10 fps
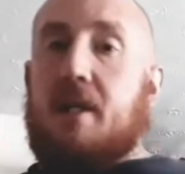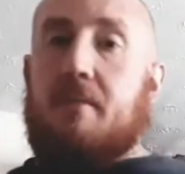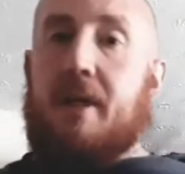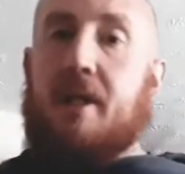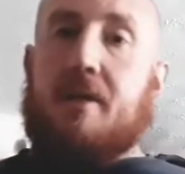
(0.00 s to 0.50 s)
at the
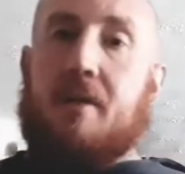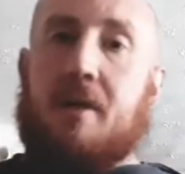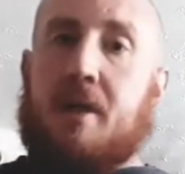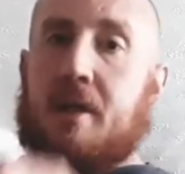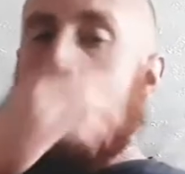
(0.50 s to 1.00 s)
minute,
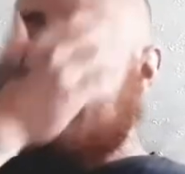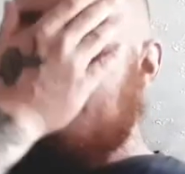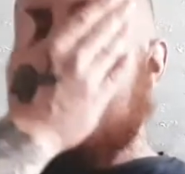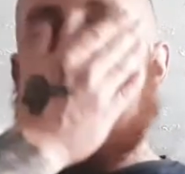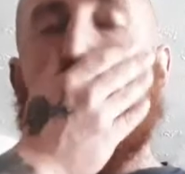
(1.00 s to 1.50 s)
doing her
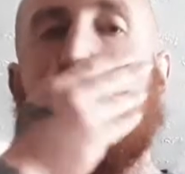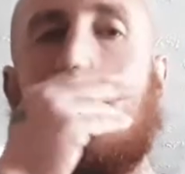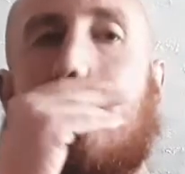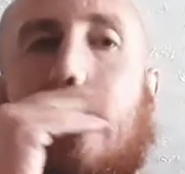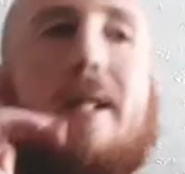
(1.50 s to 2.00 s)

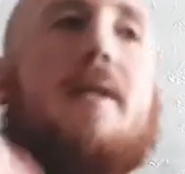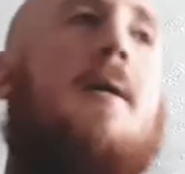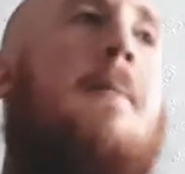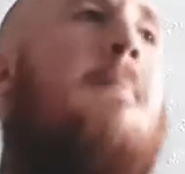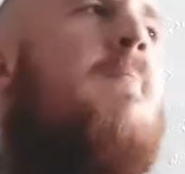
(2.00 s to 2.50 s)
phonics.
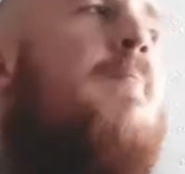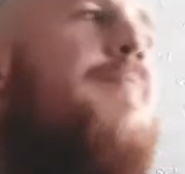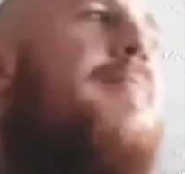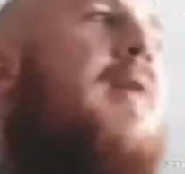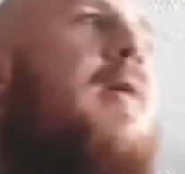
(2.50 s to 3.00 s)

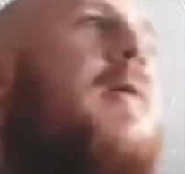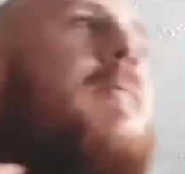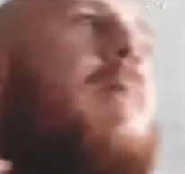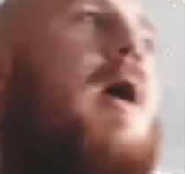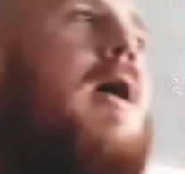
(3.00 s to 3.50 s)

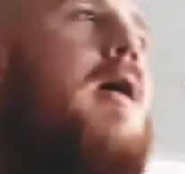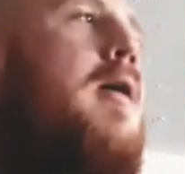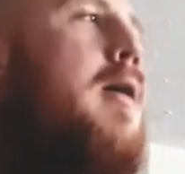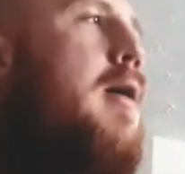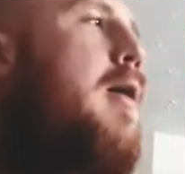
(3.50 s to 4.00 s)
But
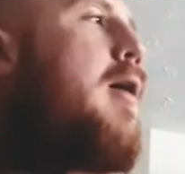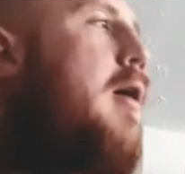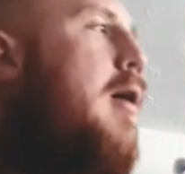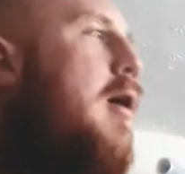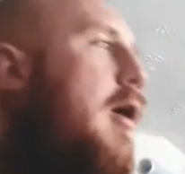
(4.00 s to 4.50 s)

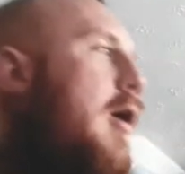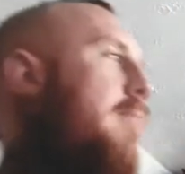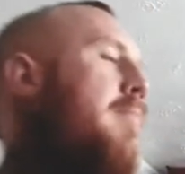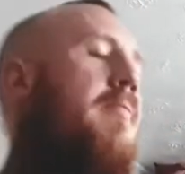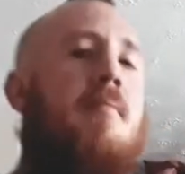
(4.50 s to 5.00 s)

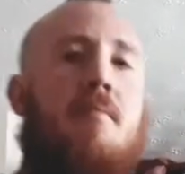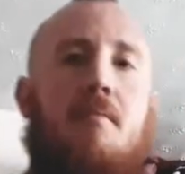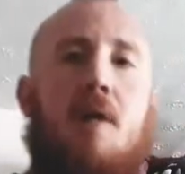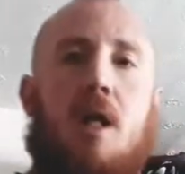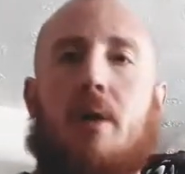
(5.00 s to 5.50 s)
um,
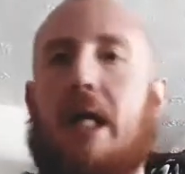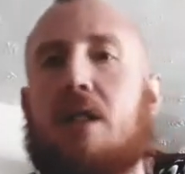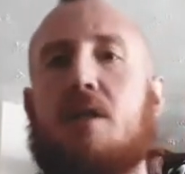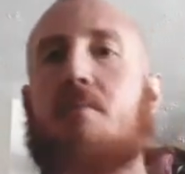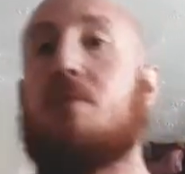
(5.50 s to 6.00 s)
I'll add some